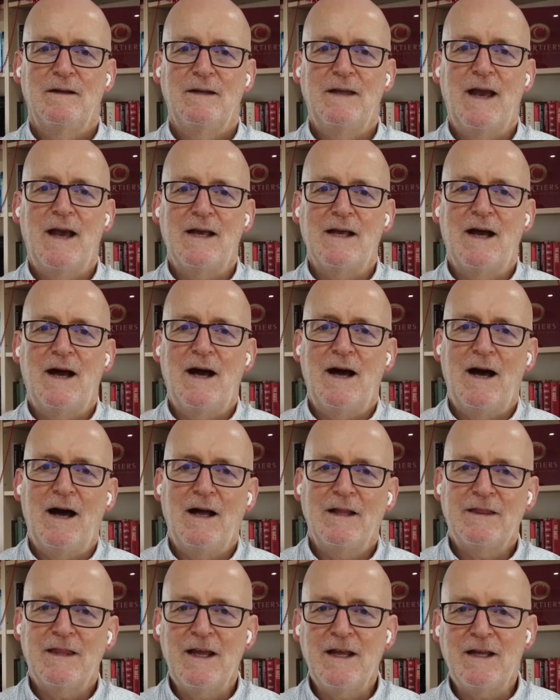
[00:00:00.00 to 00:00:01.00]
Yeah,
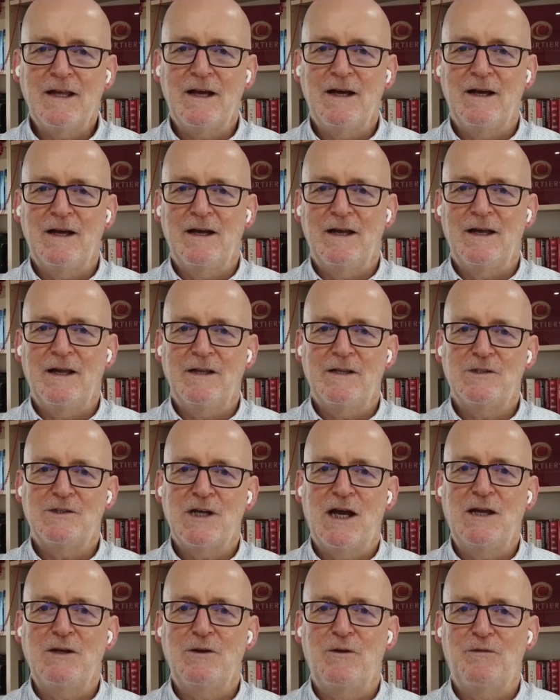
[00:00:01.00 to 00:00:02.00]
I think in
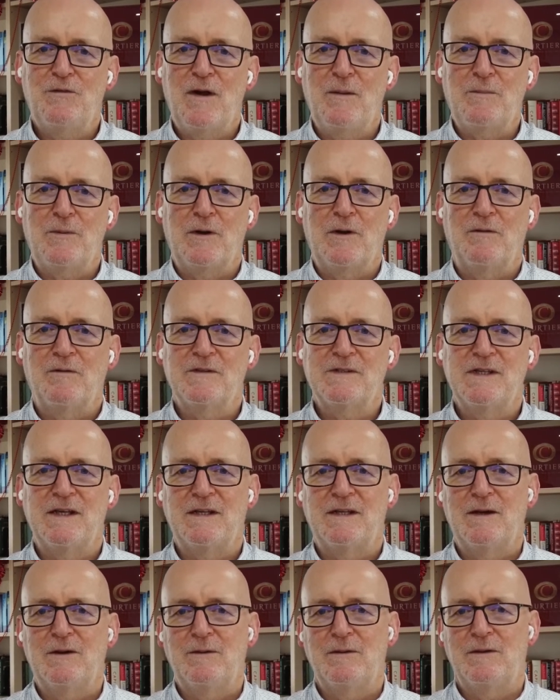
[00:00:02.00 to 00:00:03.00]
January, February,
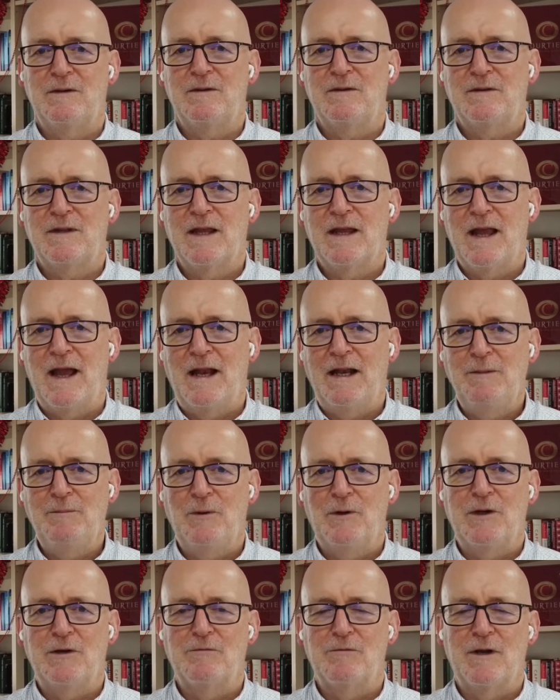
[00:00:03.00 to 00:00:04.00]
obviously, don't think
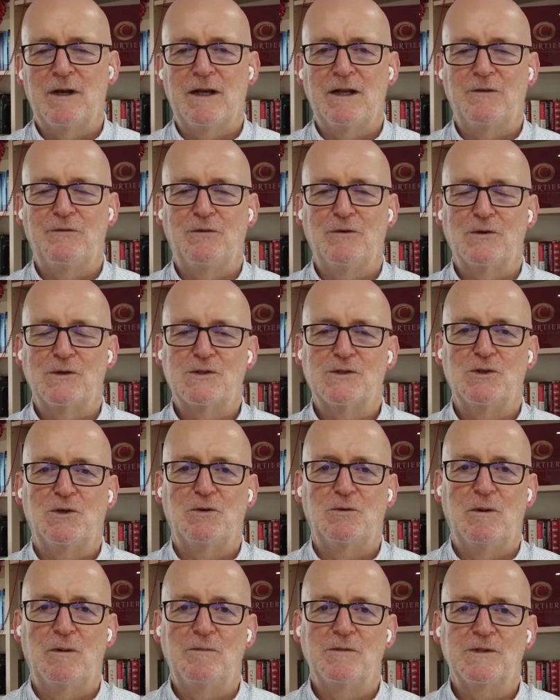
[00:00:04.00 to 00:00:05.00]
anybody really
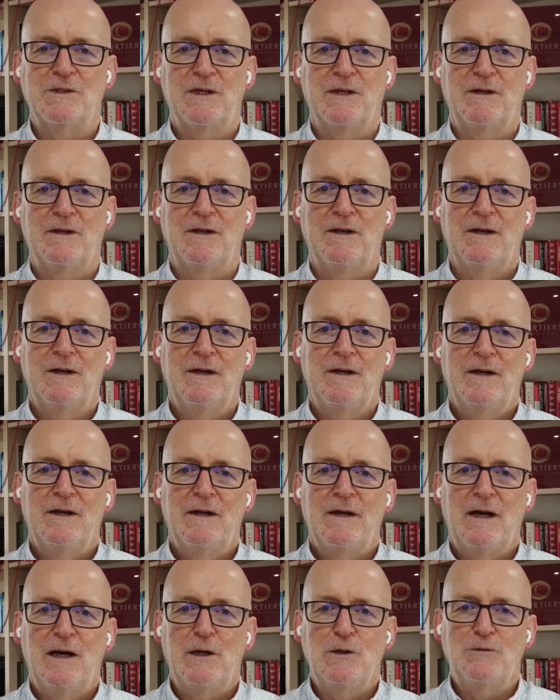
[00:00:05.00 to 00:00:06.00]
foresaw what was going to
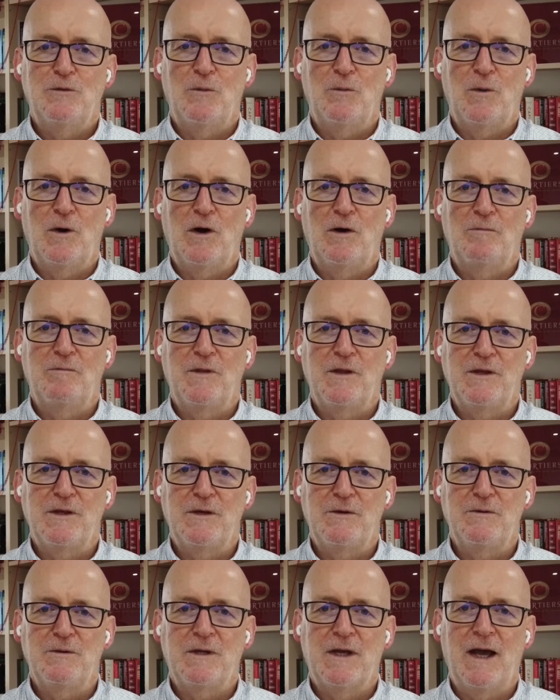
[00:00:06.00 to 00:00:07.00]
overwhelm
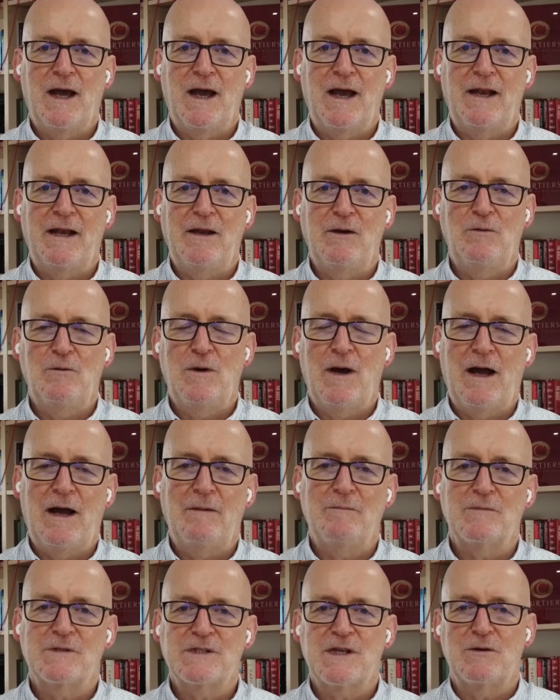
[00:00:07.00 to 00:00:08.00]
the UK, and it all
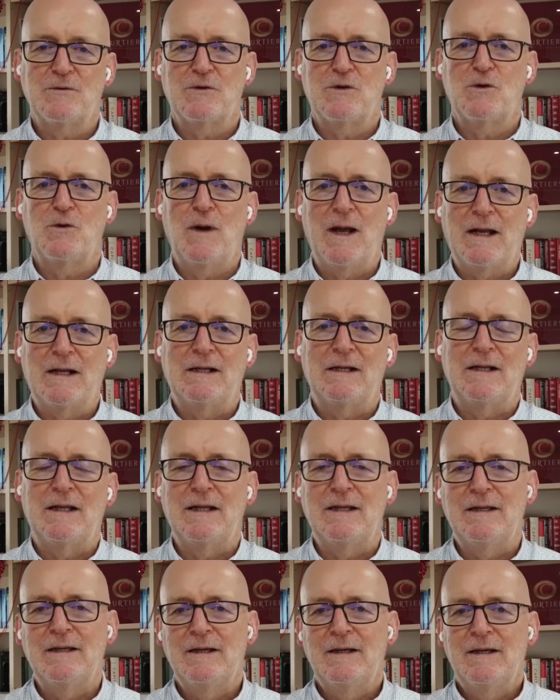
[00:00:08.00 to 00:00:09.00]
happened so
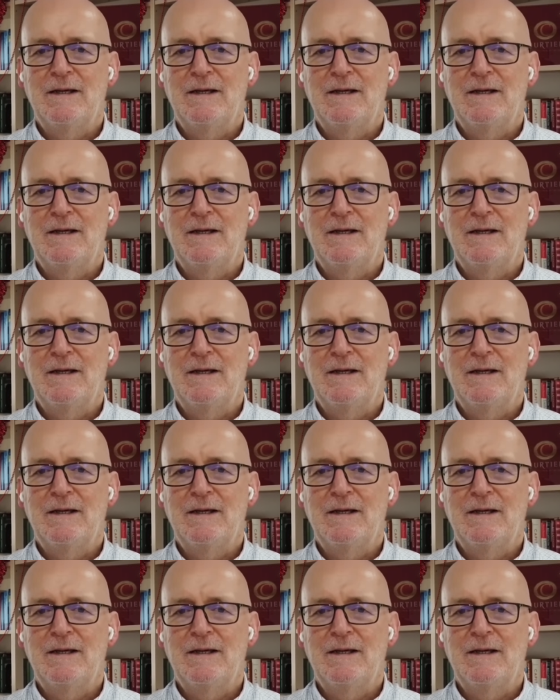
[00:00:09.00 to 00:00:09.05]
quickly.